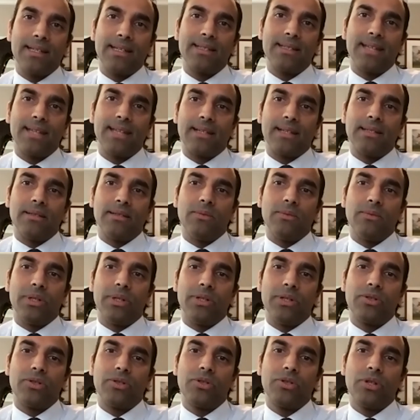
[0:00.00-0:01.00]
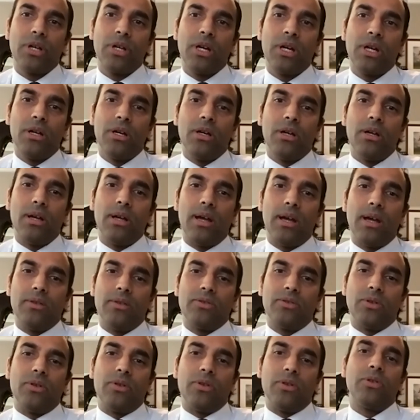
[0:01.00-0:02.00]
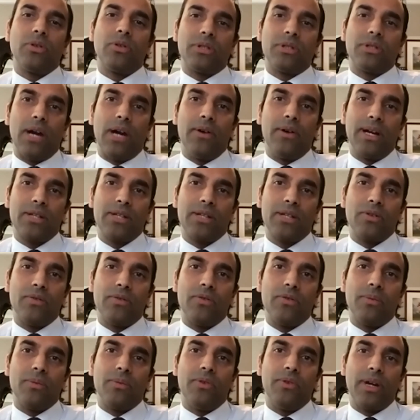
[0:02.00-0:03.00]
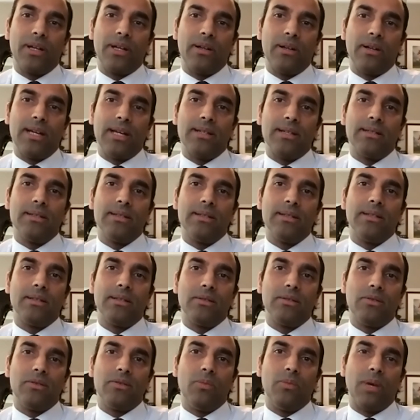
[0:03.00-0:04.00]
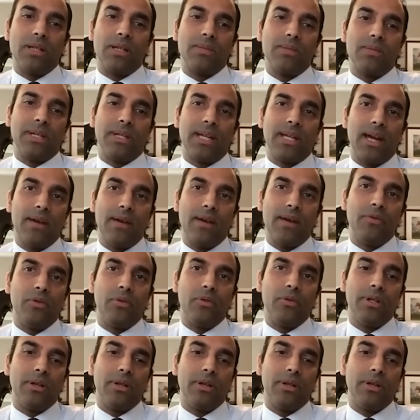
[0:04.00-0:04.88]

sector, which sort of took direction from the regulator that you must be careful.